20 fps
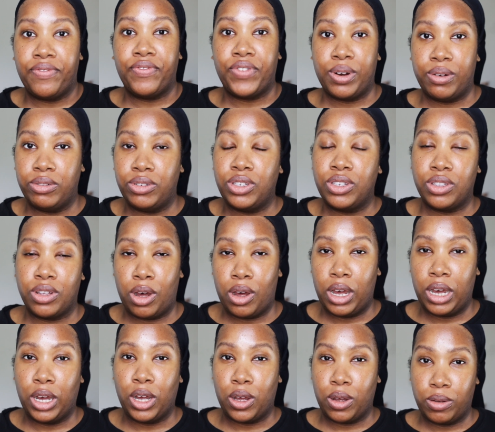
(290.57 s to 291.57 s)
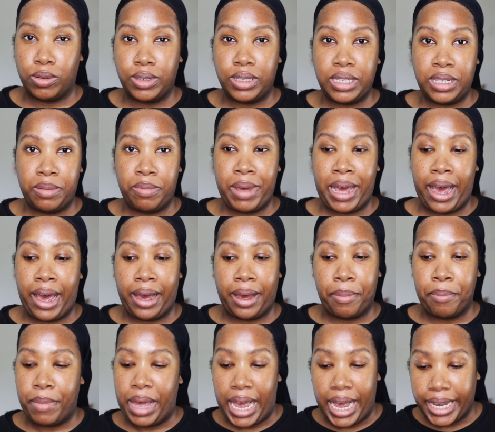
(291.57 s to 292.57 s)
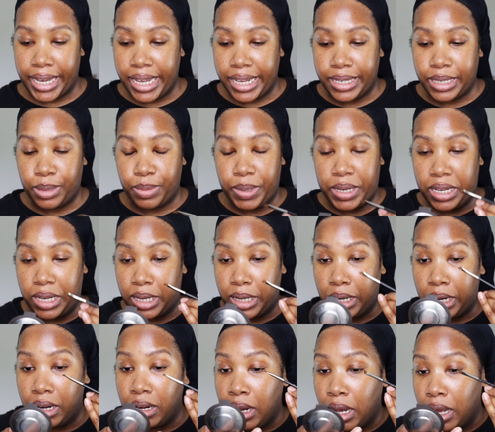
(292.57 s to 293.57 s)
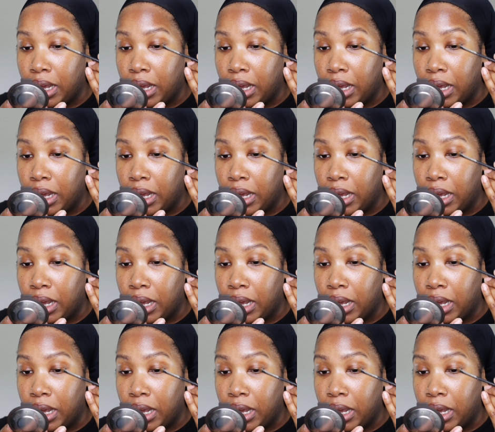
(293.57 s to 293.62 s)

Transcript: first thought goes to MAC. MAC has been,